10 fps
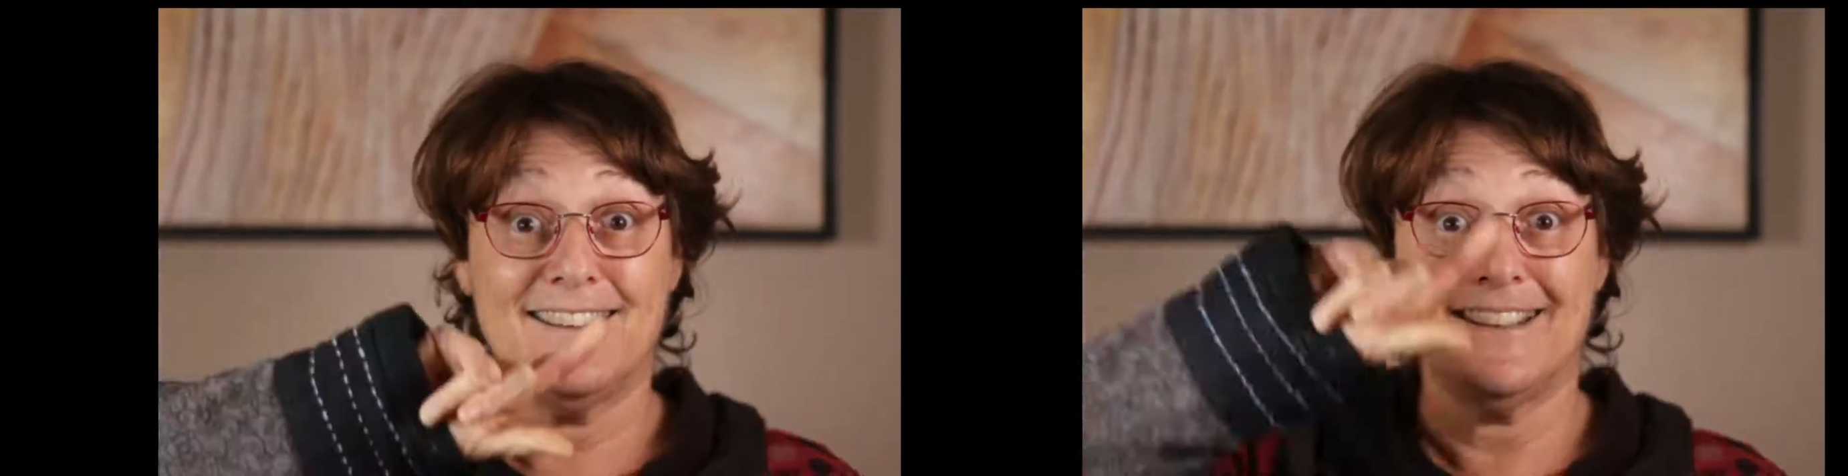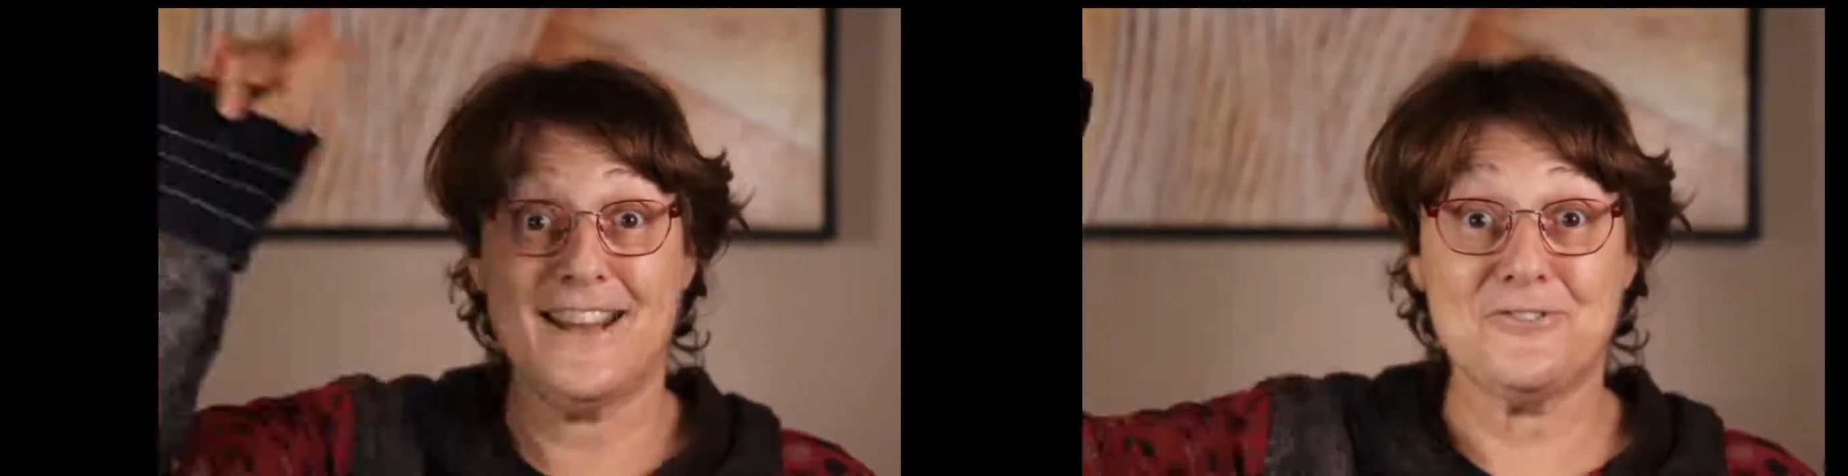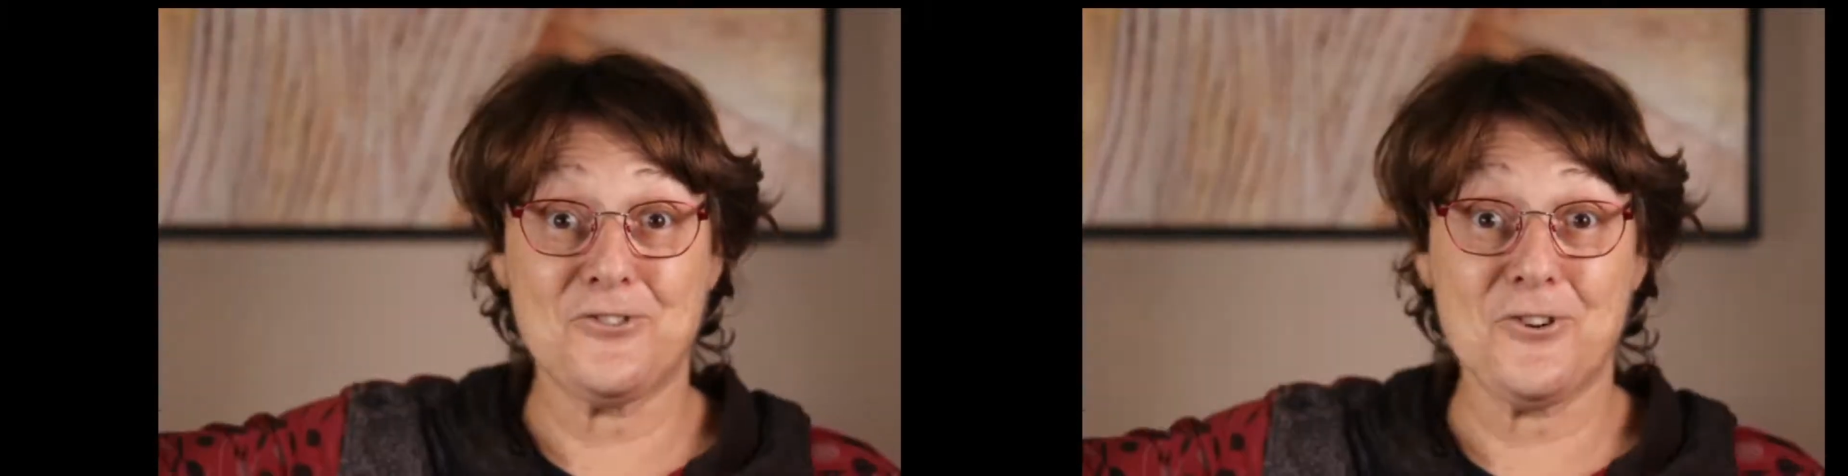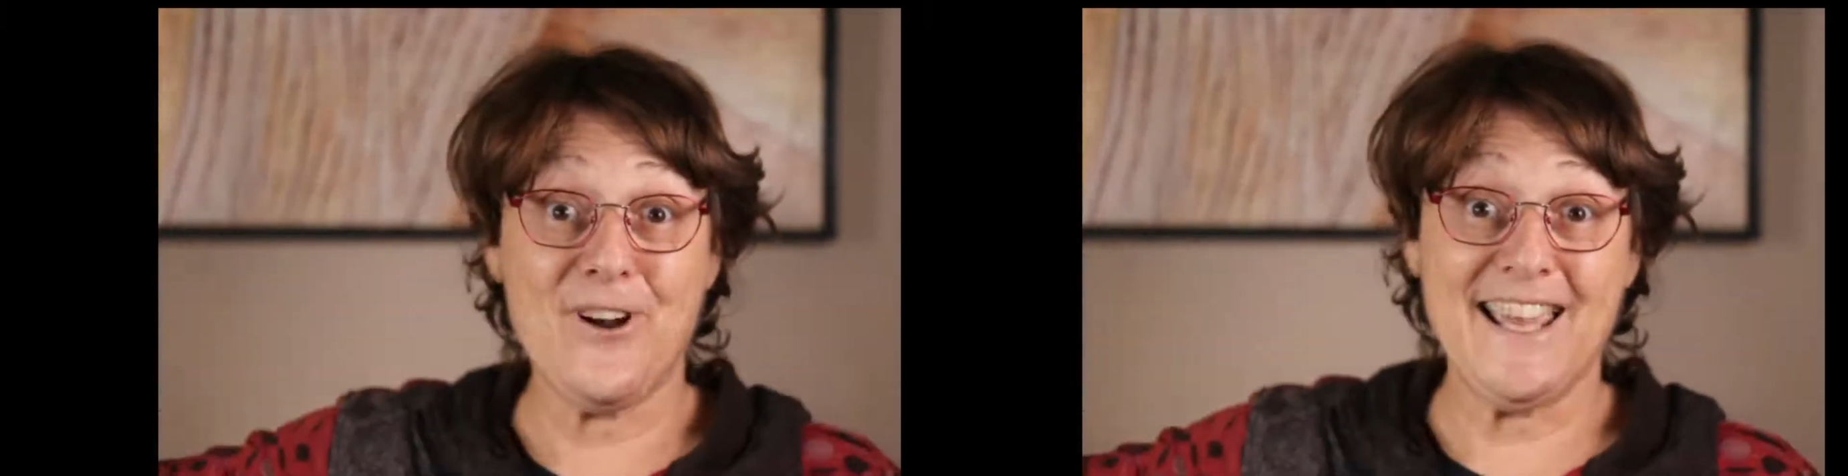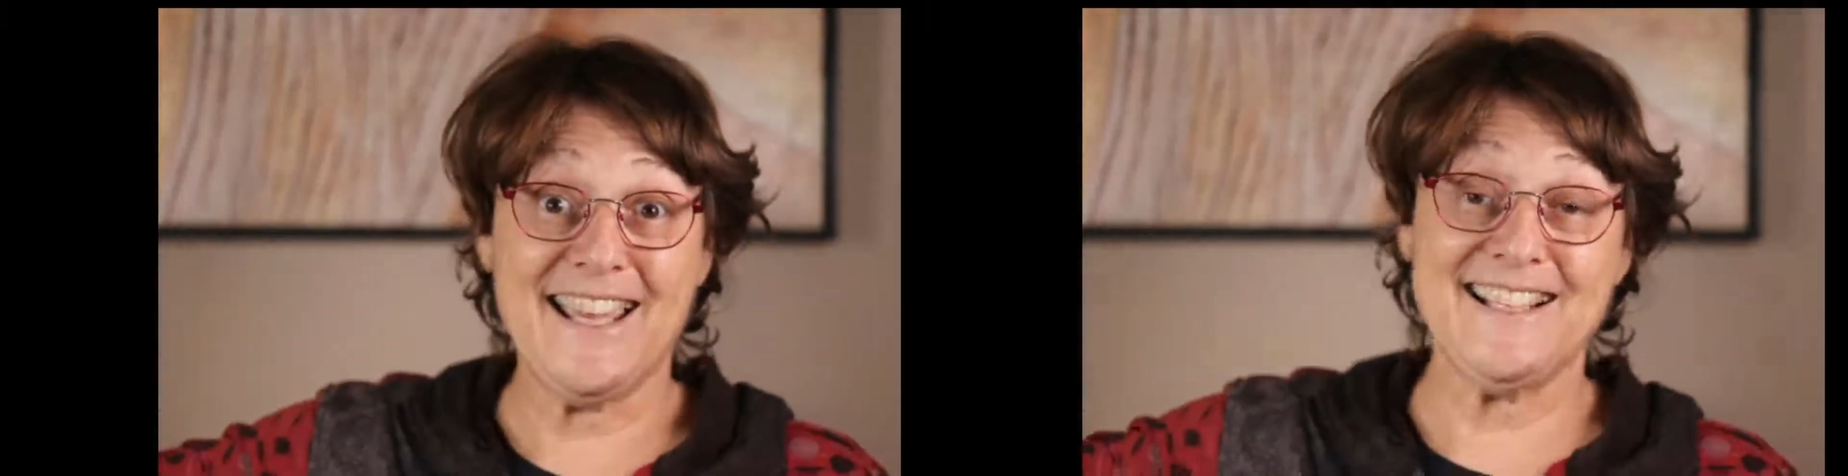get
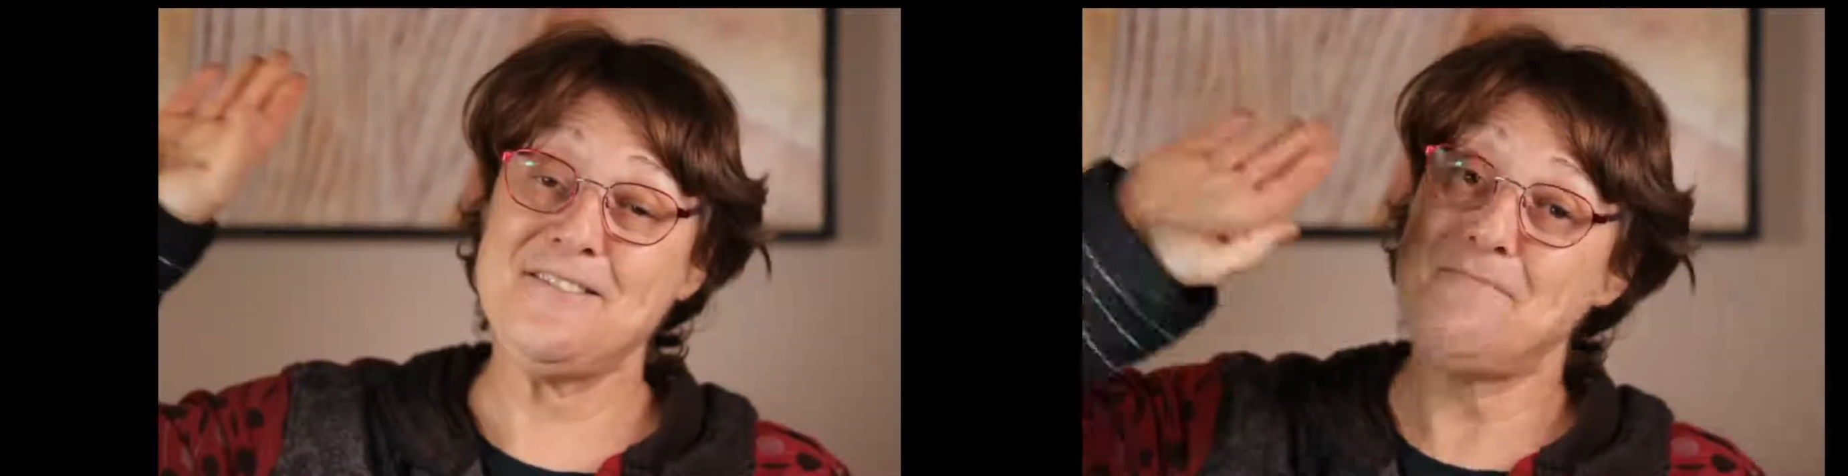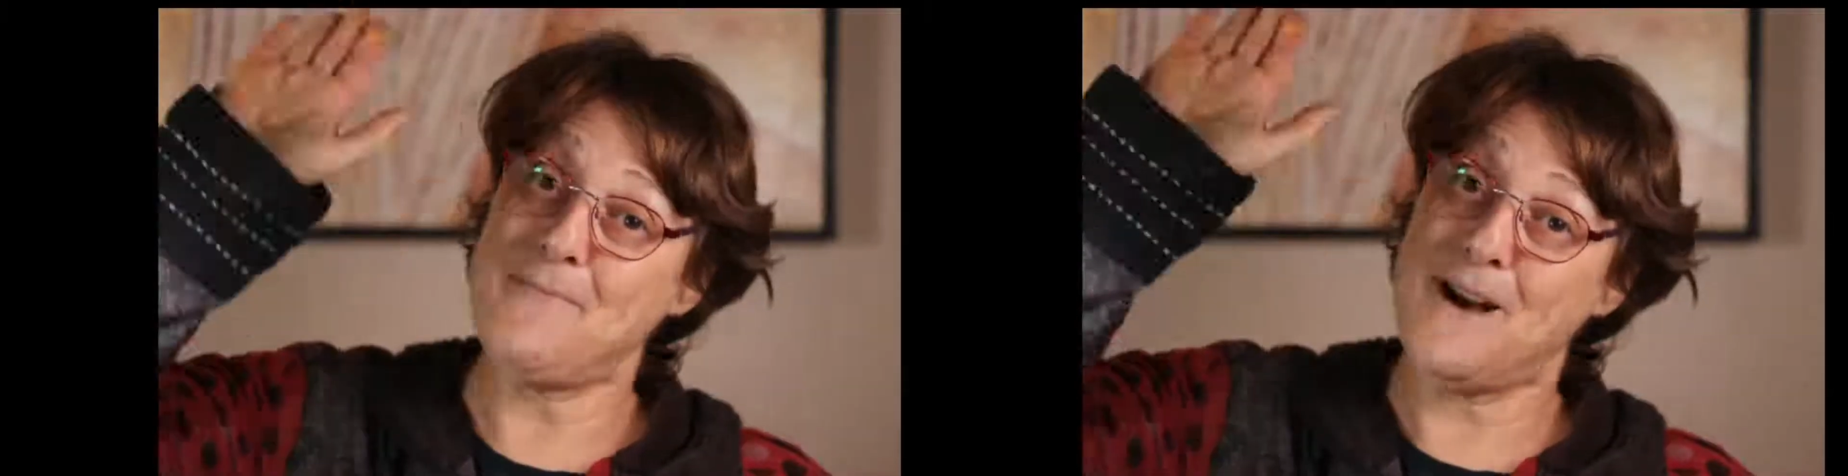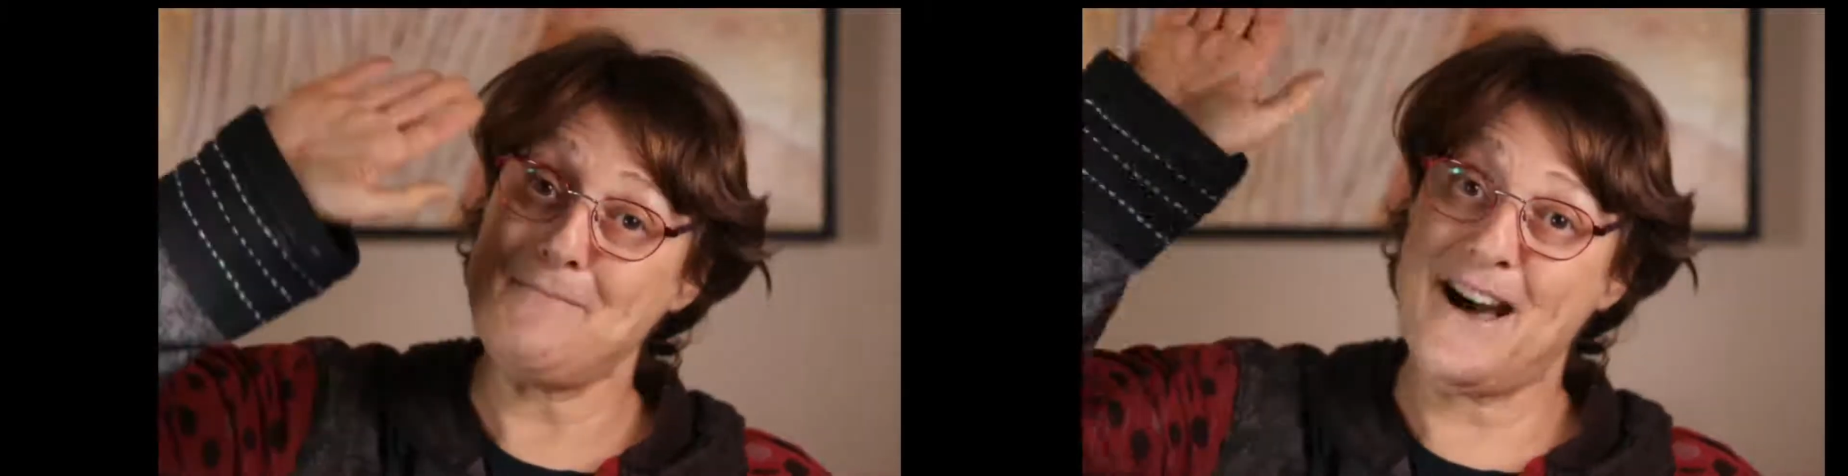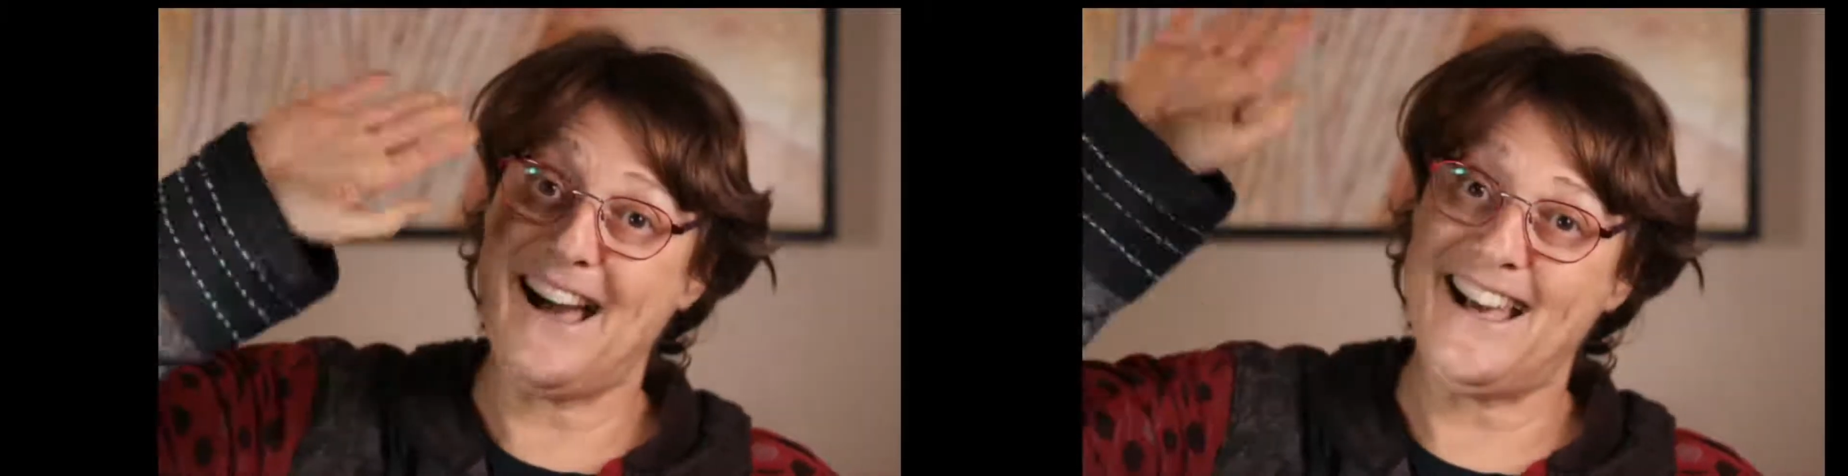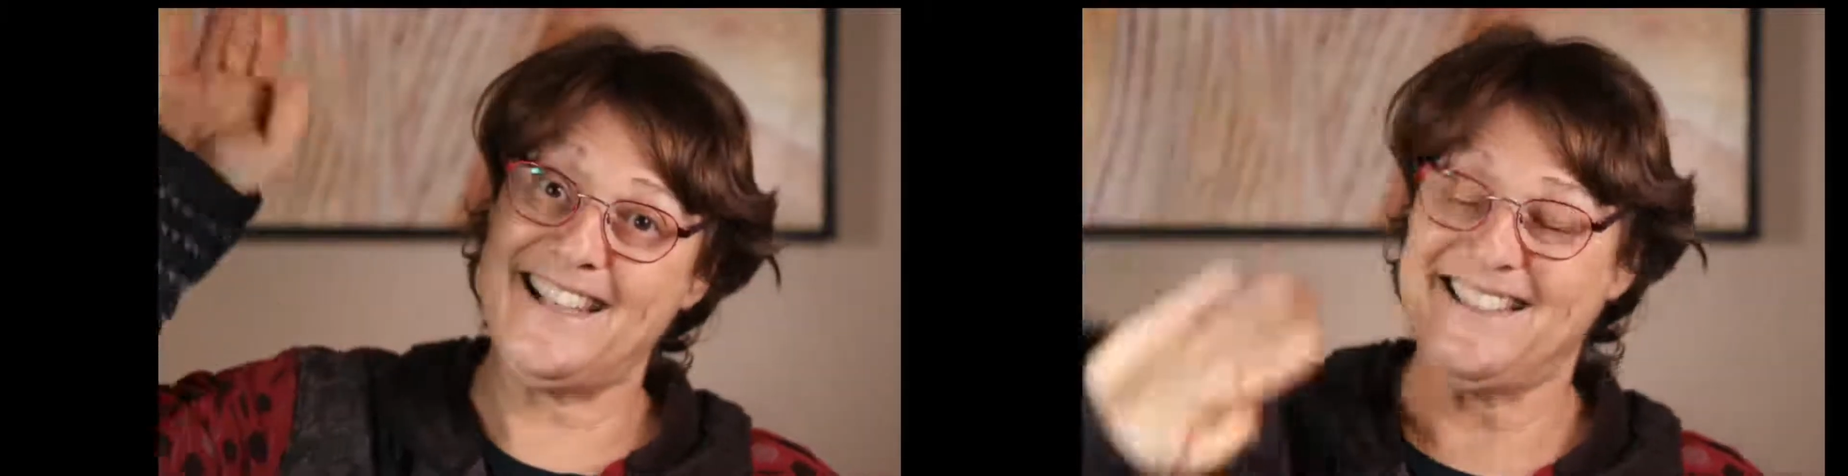drawing. Bye-bye.